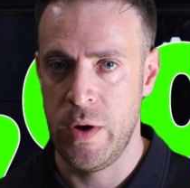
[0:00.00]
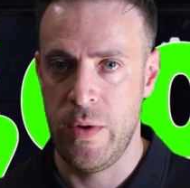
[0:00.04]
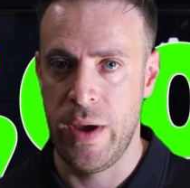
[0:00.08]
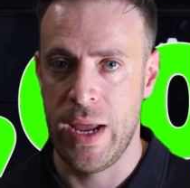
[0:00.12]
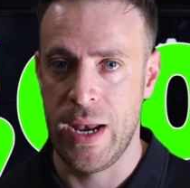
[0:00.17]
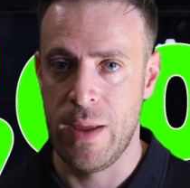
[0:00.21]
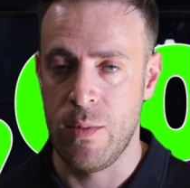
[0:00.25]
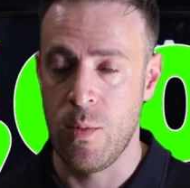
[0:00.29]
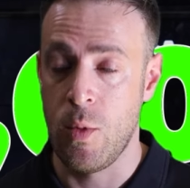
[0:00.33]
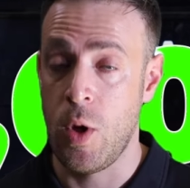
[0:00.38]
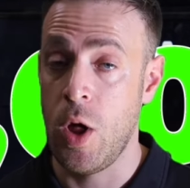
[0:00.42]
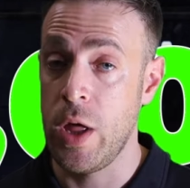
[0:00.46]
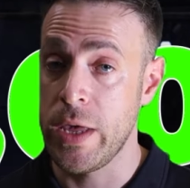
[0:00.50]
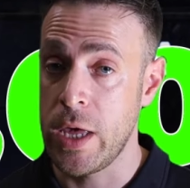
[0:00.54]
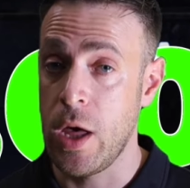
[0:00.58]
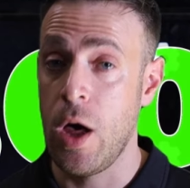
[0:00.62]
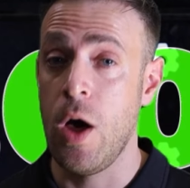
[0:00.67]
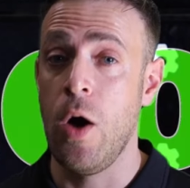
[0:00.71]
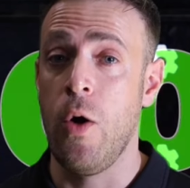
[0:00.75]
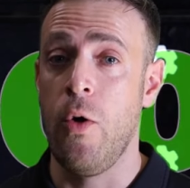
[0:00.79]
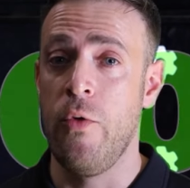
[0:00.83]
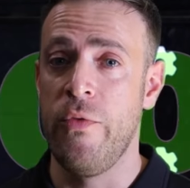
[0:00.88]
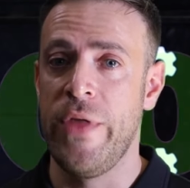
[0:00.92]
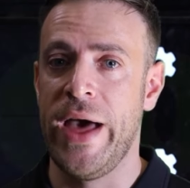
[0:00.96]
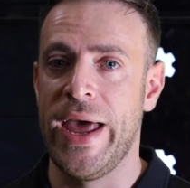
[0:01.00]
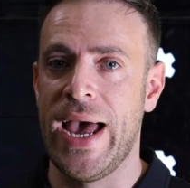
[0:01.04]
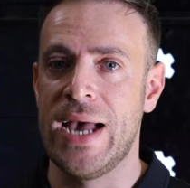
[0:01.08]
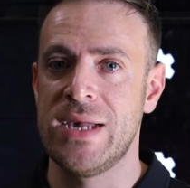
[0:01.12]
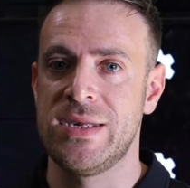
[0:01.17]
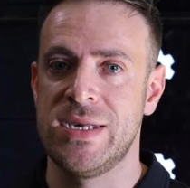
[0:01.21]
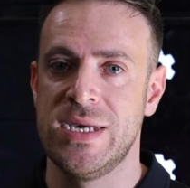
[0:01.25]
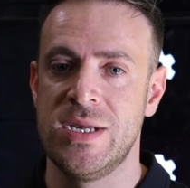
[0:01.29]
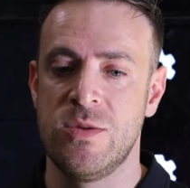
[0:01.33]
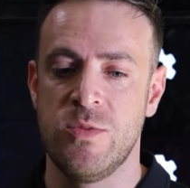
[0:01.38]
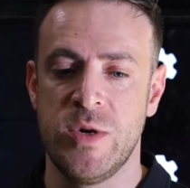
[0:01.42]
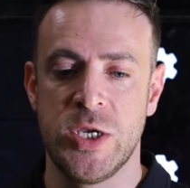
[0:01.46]
per annum while you hold that
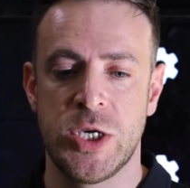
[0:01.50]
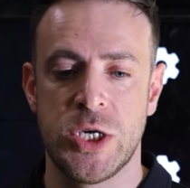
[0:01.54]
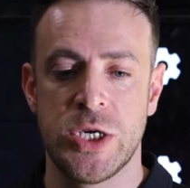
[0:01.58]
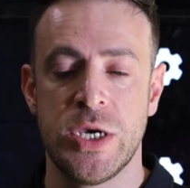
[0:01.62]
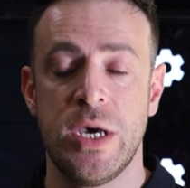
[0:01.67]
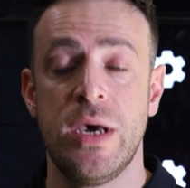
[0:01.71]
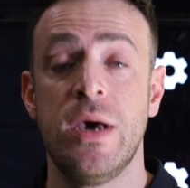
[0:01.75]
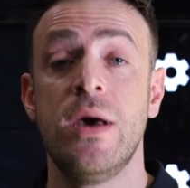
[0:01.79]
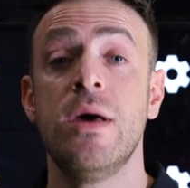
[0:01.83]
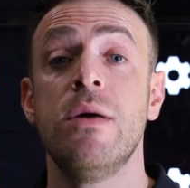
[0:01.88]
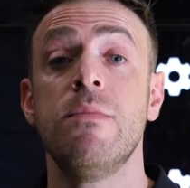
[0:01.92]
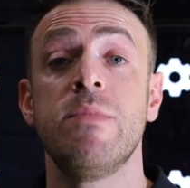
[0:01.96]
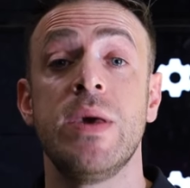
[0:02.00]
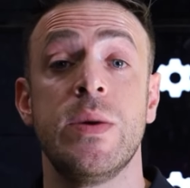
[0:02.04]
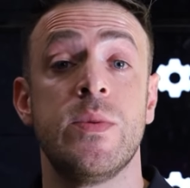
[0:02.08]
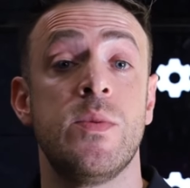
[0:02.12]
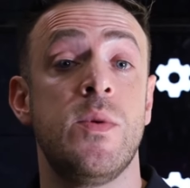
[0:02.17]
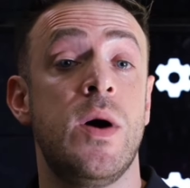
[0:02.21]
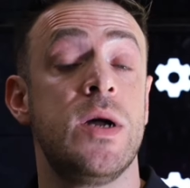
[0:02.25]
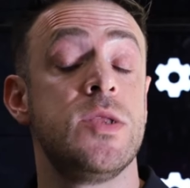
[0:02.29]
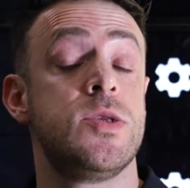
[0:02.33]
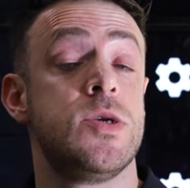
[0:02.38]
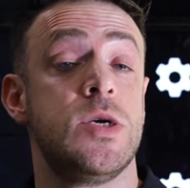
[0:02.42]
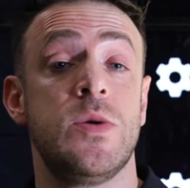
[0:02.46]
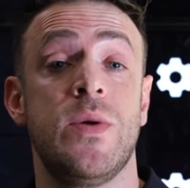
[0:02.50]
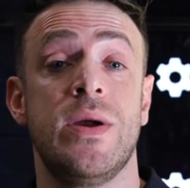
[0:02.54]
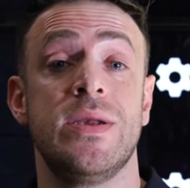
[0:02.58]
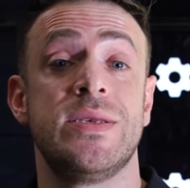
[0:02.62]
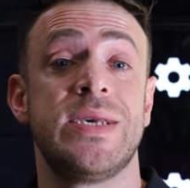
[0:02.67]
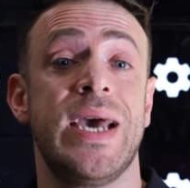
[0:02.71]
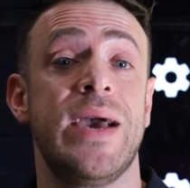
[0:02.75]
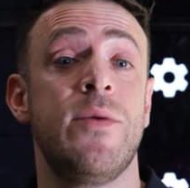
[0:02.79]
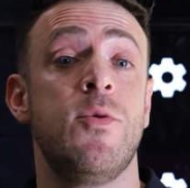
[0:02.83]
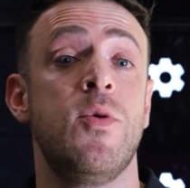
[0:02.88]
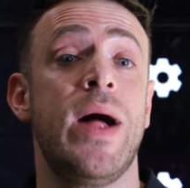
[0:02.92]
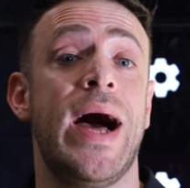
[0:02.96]
asset, which people might turn around and
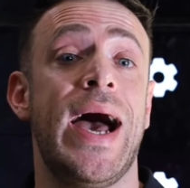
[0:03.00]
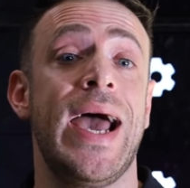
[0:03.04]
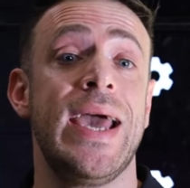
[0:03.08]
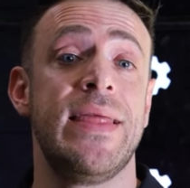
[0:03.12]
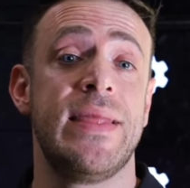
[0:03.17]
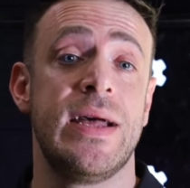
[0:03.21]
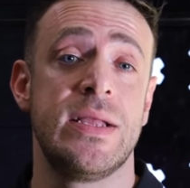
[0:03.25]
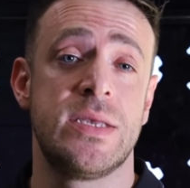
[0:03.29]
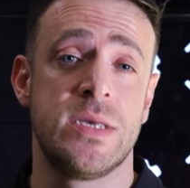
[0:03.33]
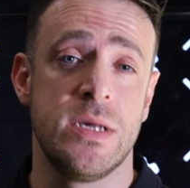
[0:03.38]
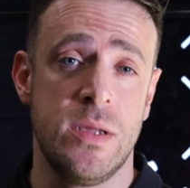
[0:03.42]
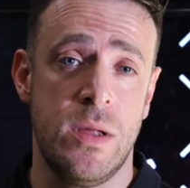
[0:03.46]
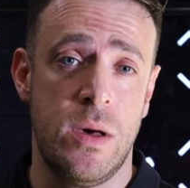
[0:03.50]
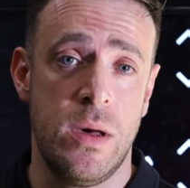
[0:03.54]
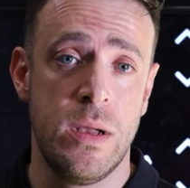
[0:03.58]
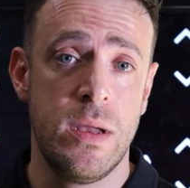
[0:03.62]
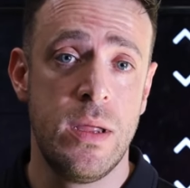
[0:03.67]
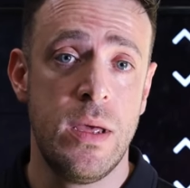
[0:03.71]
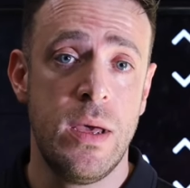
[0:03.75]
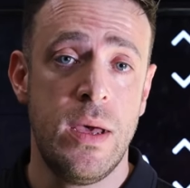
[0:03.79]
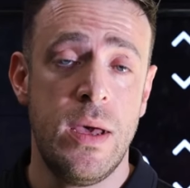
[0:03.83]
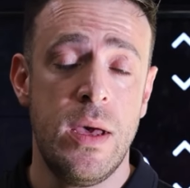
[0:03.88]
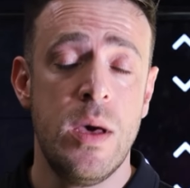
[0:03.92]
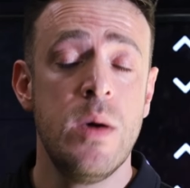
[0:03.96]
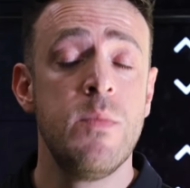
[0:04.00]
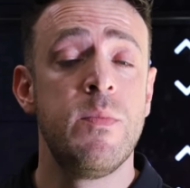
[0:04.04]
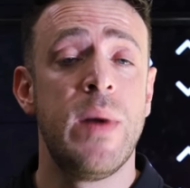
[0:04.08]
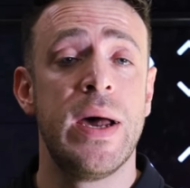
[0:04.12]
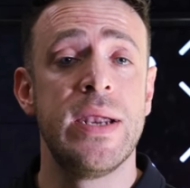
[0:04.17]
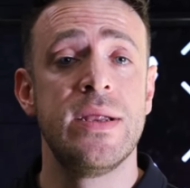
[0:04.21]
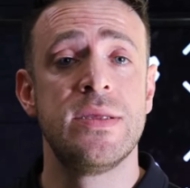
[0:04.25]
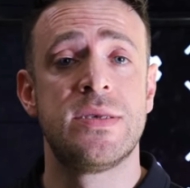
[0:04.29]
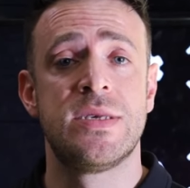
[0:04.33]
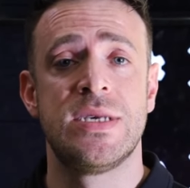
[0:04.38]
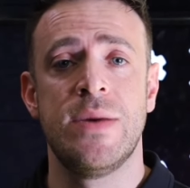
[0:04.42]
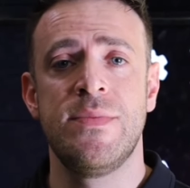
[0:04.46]
say, well, hey, that's a lot.
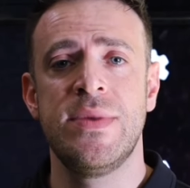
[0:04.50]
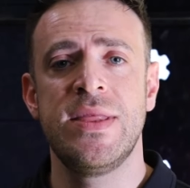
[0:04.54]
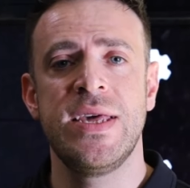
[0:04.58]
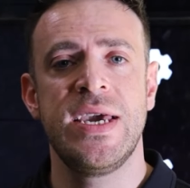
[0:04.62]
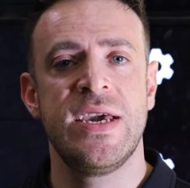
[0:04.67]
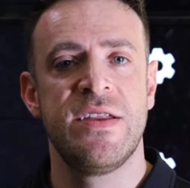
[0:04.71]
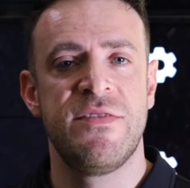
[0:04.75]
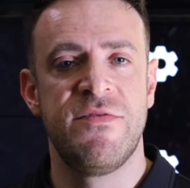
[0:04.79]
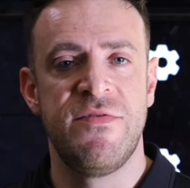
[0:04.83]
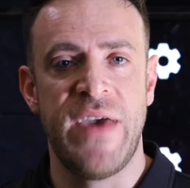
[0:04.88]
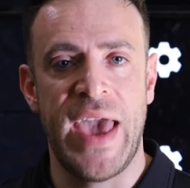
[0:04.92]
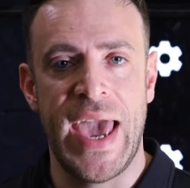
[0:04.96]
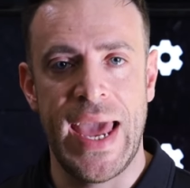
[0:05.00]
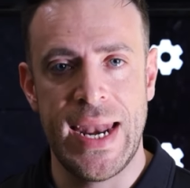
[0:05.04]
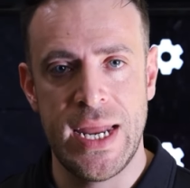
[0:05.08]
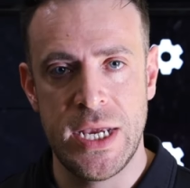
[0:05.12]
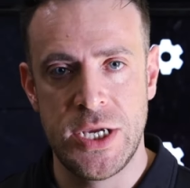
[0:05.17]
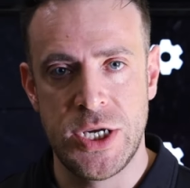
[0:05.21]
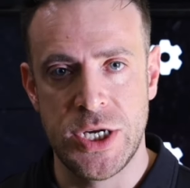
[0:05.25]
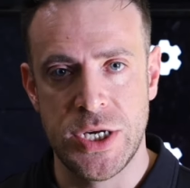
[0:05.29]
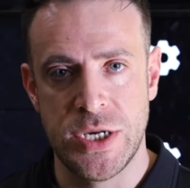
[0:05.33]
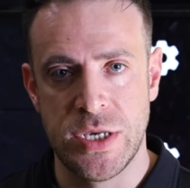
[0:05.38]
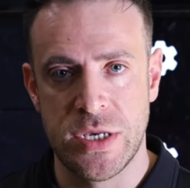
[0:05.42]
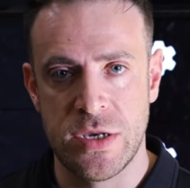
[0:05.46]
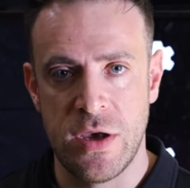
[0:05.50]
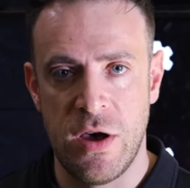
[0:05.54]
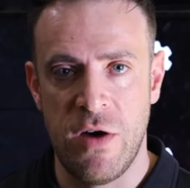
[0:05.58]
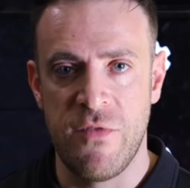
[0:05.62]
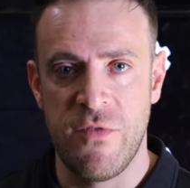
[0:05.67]
But some of the advantages